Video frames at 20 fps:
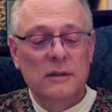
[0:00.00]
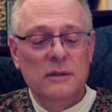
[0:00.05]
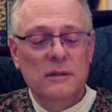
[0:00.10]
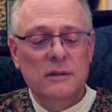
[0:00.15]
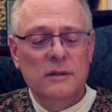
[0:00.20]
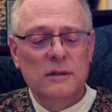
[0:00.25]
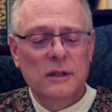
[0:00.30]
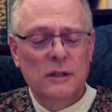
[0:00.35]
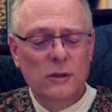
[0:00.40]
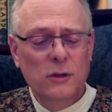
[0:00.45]

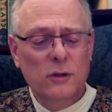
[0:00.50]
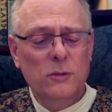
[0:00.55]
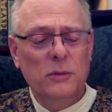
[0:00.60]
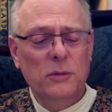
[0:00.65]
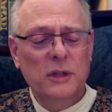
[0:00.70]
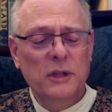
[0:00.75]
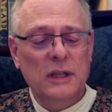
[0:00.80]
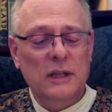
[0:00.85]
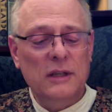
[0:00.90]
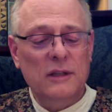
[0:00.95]
He looked
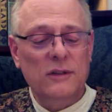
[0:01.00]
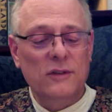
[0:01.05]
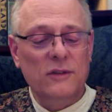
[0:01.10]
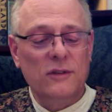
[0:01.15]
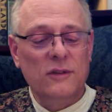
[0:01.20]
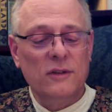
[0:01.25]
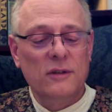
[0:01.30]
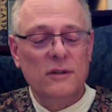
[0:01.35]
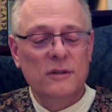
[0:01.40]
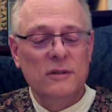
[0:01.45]

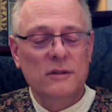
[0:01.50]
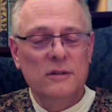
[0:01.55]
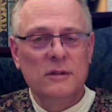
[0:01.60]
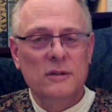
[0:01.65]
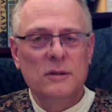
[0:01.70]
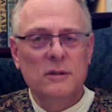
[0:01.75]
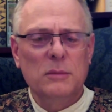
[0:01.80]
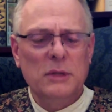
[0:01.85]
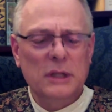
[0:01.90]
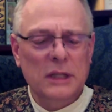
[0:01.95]
pleased,
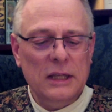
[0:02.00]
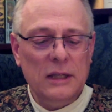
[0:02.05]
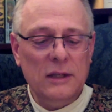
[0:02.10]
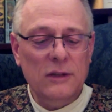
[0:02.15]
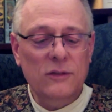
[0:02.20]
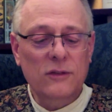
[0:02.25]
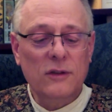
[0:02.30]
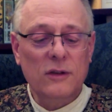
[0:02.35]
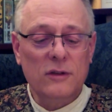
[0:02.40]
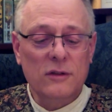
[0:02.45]

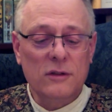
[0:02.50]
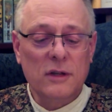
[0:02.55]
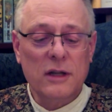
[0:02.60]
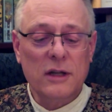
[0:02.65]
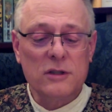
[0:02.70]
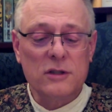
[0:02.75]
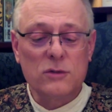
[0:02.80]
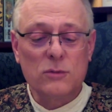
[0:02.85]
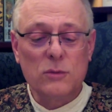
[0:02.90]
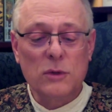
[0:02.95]
pleased and
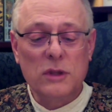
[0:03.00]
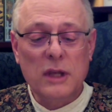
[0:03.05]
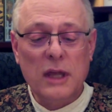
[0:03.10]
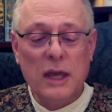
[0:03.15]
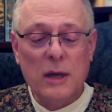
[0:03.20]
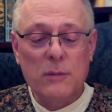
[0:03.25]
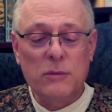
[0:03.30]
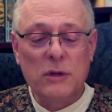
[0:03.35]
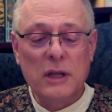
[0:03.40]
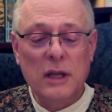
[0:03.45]
touched with
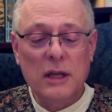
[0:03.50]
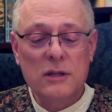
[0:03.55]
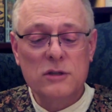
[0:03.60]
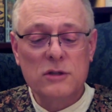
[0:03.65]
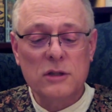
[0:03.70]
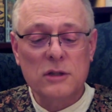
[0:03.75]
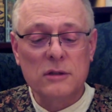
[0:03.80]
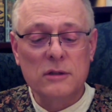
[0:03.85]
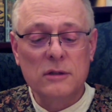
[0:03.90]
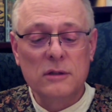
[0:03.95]

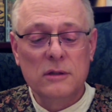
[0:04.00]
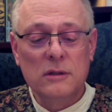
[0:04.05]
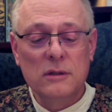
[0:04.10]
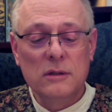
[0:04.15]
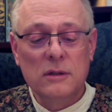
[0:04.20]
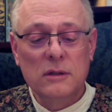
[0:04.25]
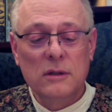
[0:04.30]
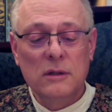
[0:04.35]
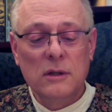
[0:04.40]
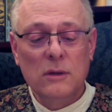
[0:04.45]
apprehension
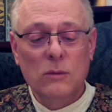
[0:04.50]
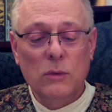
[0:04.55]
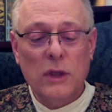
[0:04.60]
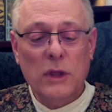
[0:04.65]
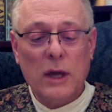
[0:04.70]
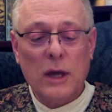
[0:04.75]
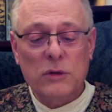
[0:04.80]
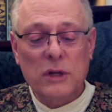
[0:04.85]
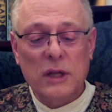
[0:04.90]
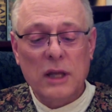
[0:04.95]

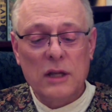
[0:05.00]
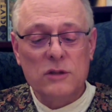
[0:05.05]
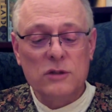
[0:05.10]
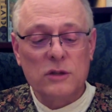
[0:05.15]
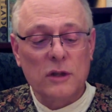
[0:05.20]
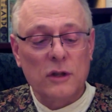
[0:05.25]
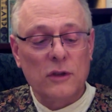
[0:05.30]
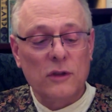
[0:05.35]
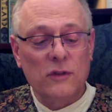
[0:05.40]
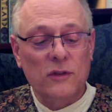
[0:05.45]

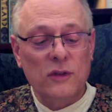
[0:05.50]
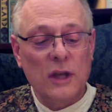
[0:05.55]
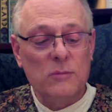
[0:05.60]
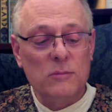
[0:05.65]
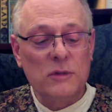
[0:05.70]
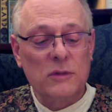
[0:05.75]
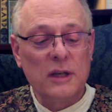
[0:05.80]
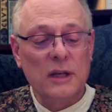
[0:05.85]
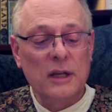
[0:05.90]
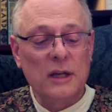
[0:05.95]
at the same
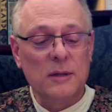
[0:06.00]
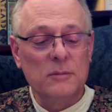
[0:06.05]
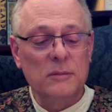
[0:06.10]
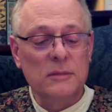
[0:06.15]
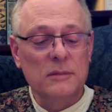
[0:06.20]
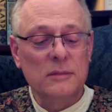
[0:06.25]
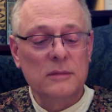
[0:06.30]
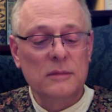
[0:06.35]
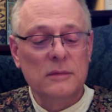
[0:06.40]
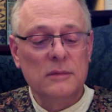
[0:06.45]
time.
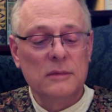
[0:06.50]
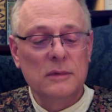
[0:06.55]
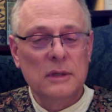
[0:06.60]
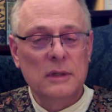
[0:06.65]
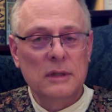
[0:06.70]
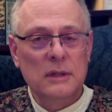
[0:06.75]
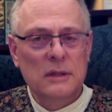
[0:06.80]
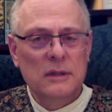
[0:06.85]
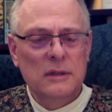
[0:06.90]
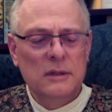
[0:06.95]

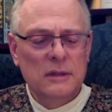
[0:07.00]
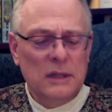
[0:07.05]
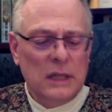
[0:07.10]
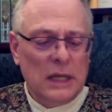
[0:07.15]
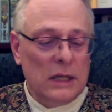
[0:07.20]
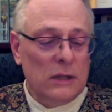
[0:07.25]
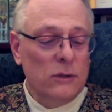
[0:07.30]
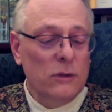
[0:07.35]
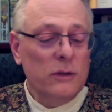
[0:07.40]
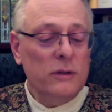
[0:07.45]

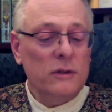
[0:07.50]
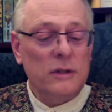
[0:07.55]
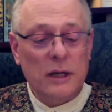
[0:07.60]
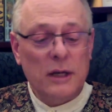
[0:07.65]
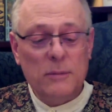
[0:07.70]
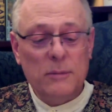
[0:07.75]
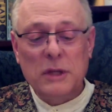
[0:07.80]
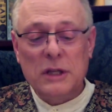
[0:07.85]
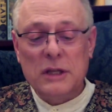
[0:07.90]
He looked up and